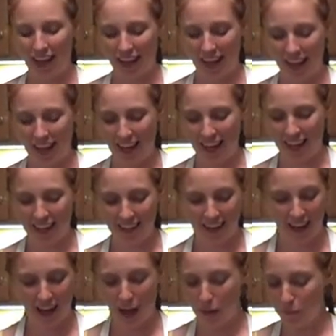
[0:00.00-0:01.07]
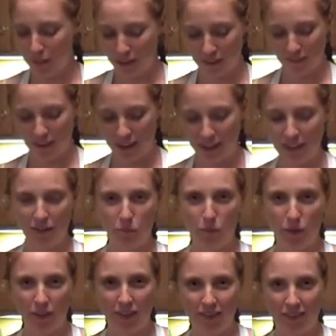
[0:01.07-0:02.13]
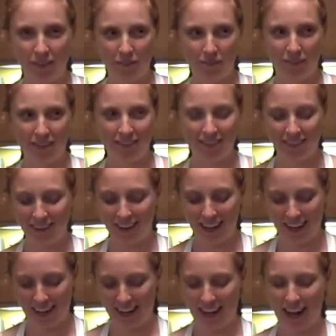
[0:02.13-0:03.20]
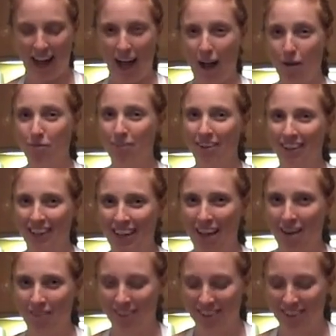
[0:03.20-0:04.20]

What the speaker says: And I'm getting ready to put these in the freezer, and I really can't